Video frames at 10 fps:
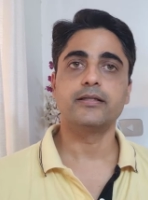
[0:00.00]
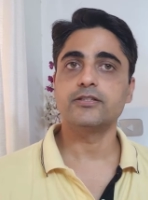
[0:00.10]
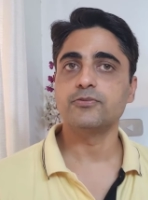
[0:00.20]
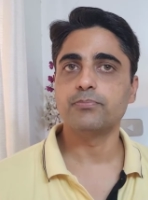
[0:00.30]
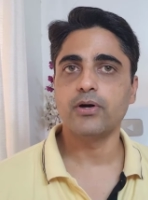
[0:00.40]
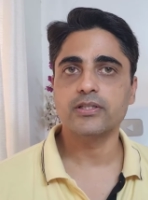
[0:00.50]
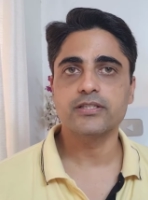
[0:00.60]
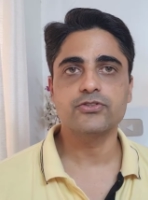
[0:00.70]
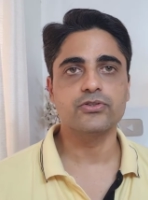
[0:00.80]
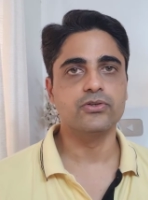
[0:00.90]
it is
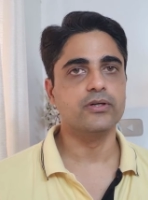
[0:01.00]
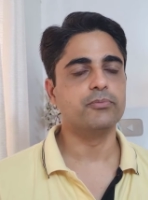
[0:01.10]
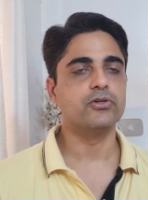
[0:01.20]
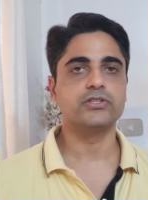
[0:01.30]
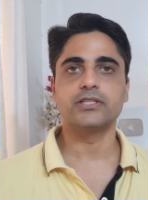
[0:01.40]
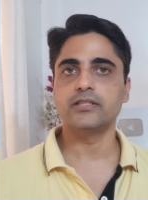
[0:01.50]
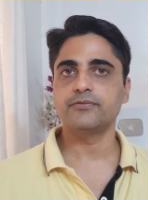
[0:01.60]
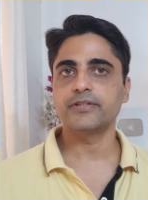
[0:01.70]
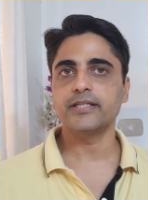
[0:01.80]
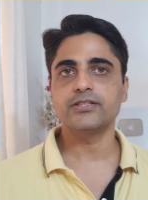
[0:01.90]
important to know about
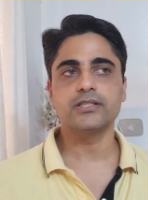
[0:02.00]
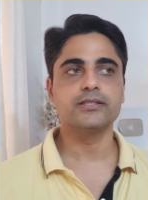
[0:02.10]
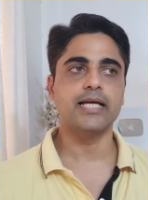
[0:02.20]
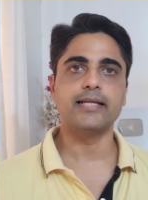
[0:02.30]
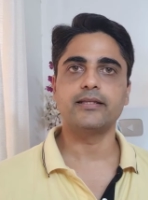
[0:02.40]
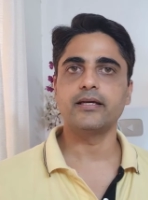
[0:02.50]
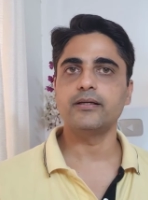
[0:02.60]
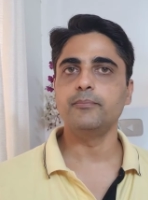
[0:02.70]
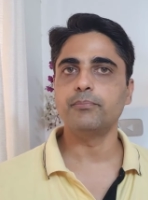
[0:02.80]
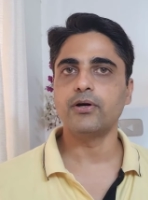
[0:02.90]
certifications and their
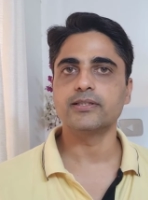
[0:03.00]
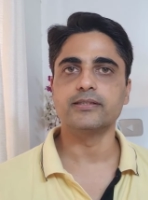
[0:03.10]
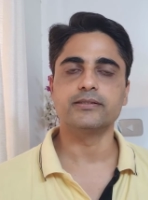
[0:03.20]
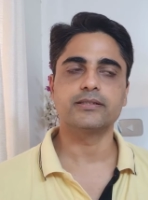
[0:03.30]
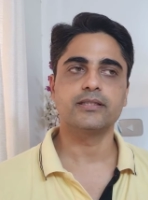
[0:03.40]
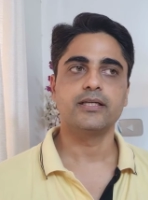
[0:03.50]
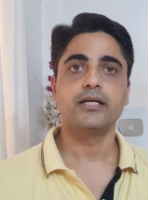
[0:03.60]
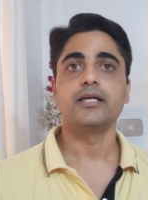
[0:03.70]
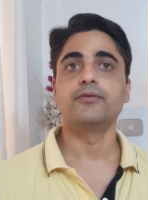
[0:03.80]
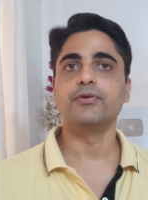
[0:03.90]
importance
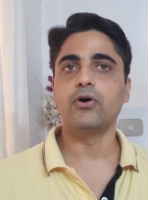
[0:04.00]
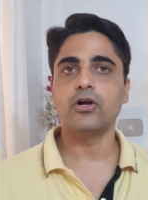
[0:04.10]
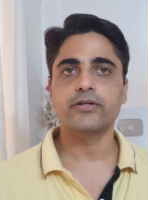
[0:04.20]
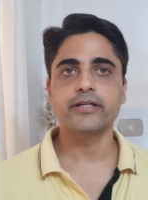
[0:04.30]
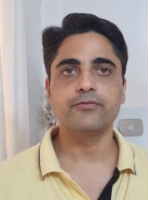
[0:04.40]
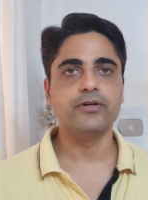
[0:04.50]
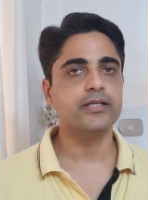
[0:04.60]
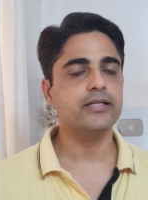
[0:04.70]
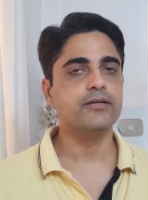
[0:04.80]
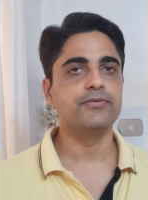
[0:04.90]
if you already
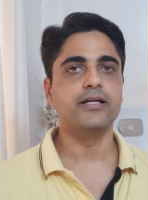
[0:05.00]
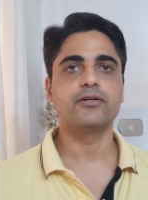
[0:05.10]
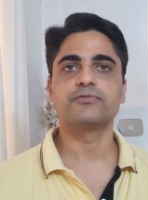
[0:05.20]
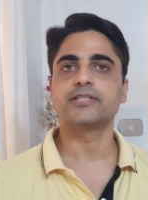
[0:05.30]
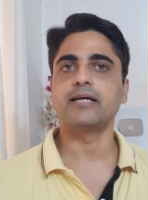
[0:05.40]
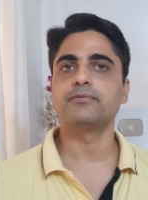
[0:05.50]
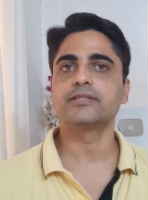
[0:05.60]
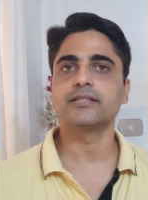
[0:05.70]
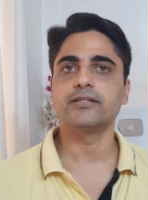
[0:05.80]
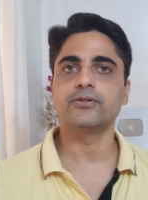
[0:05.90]
work in the field of
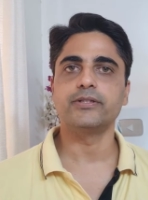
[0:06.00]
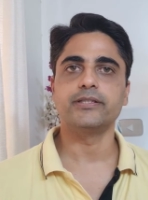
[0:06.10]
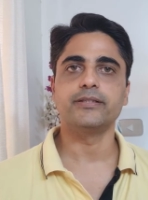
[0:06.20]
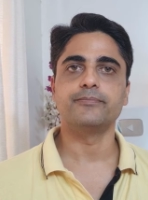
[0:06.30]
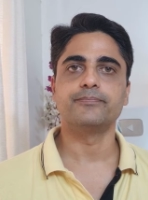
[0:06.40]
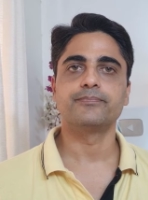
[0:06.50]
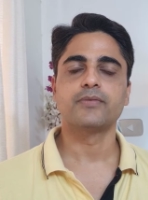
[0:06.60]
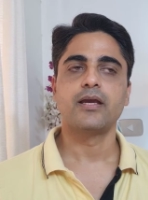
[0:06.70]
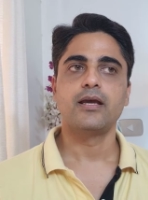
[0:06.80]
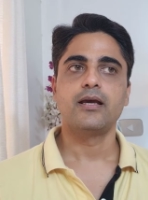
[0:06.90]
cybersecurity.
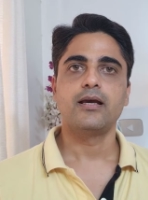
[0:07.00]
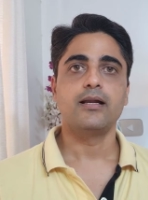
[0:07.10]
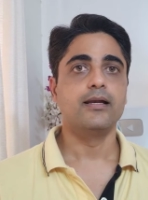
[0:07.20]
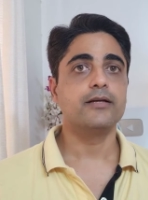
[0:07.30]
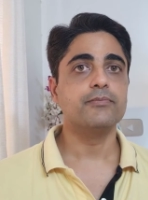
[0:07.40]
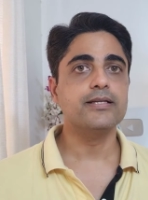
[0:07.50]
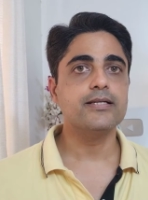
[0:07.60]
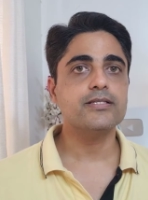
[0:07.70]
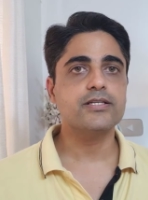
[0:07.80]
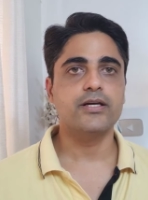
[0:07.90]
Let me
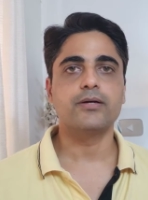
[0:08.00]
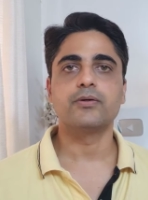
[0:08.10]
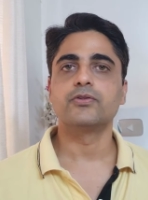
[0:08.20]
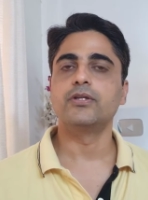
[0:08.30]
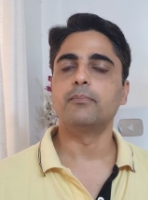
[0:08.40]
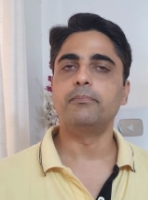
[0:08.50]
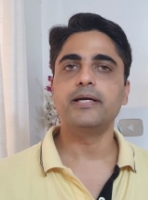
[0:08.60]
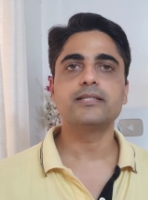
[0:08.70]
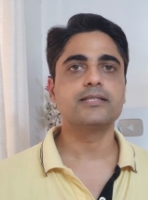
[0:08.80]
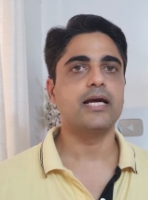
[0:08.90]
list here the
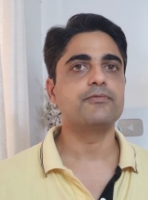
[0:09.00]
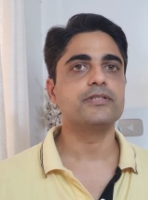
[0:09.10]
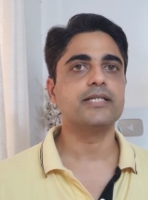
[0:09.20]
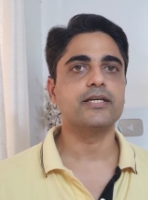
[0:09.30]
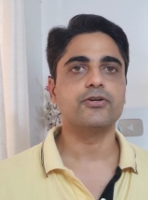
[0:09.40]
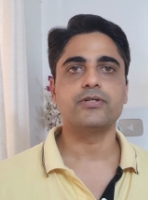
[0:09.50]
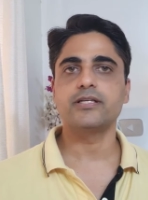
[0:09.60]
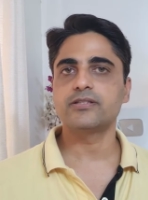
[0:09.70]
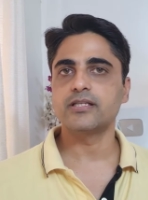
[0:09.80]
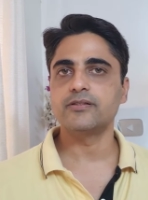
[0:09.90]
best
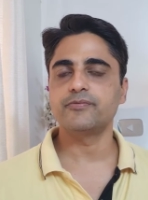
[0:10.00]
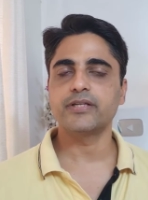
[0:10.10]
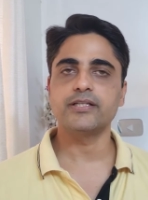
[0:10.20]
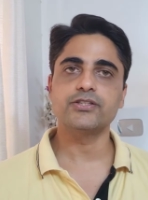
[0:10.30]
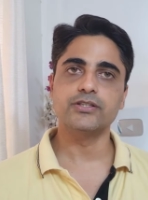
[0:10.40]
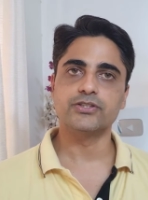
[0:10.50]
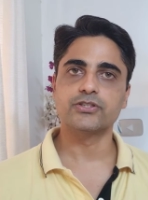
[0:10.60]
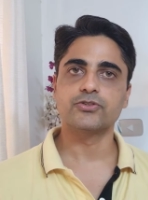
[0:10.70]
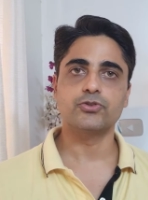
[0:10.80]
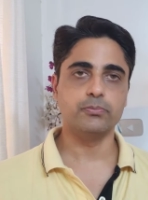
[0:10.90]
cybersecurity
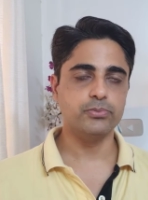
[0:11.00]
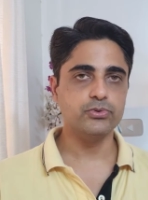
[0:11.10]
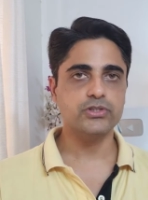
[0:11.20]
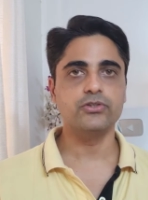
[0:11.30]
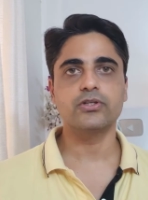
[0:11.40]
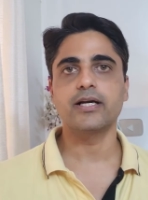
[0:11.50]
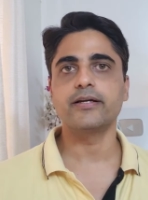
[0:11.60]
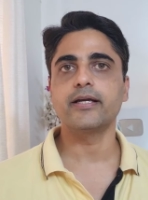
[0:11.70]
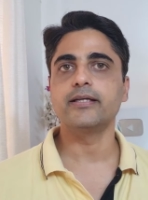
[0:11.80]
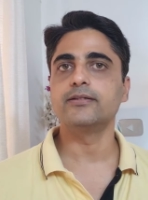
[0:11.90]
certifications to boost your
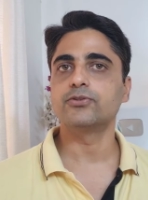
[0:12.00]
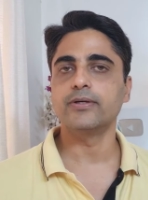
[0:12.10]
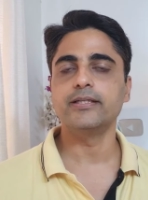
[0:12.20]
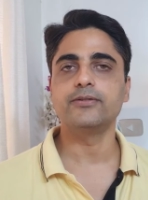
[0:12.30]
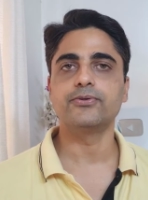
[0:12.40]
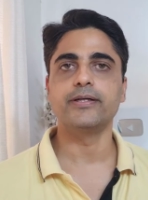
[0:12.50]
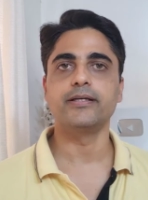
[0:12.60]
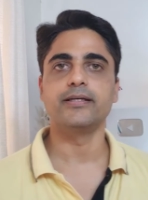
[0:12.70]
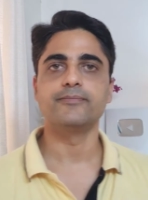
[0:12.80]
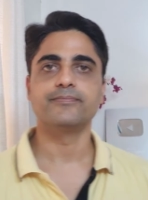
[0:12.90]
career in
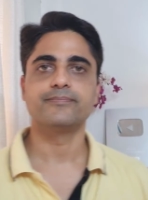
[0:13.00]
2020.